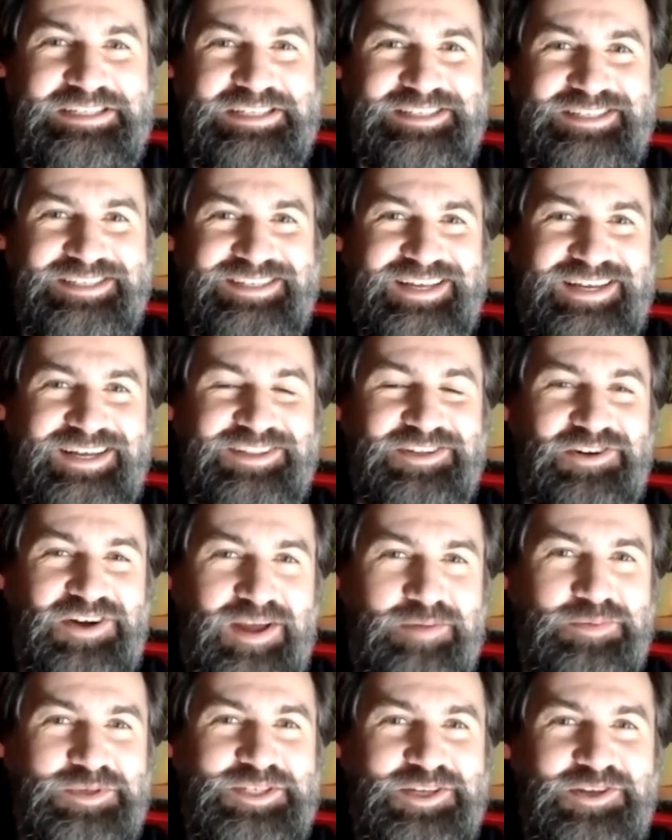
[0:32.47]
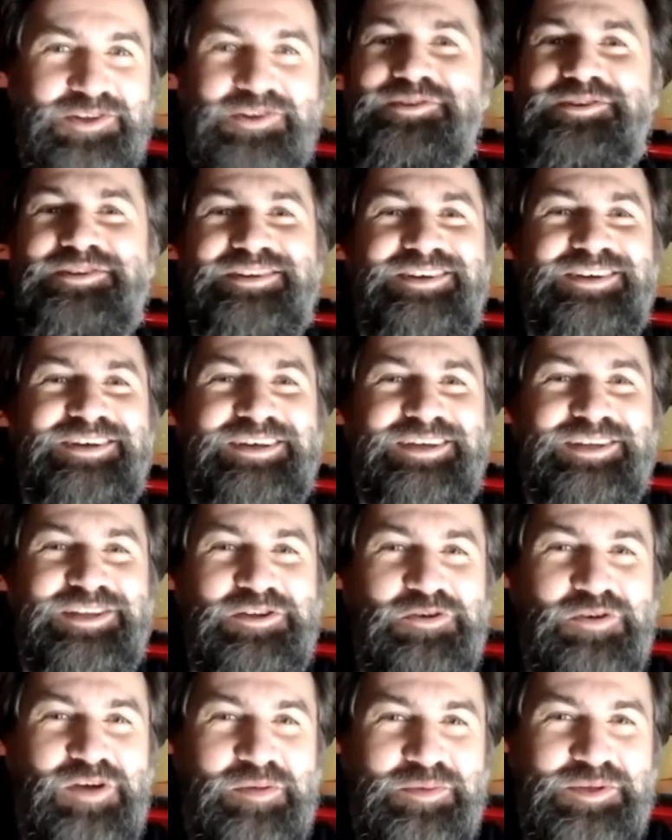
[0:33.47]
this other episode, a
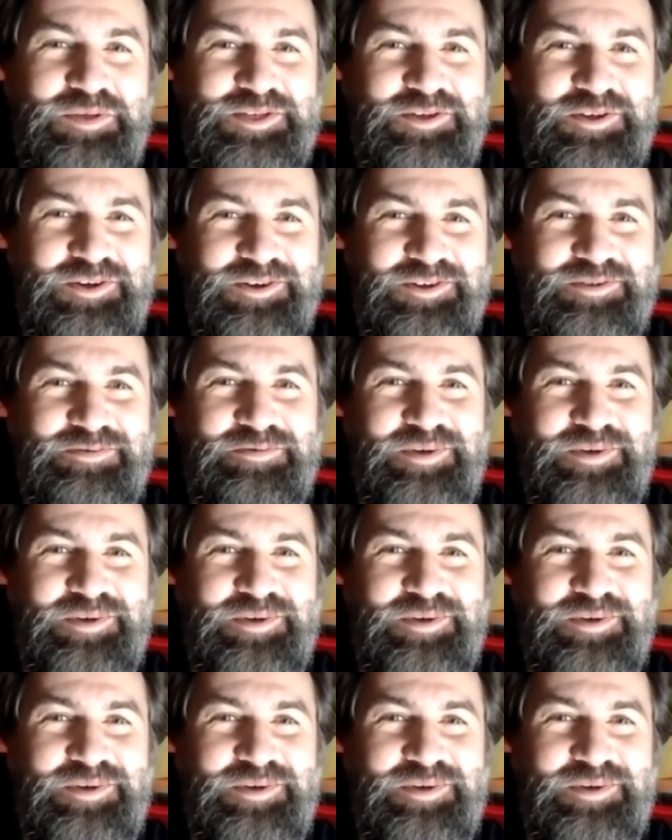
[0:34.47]
new episode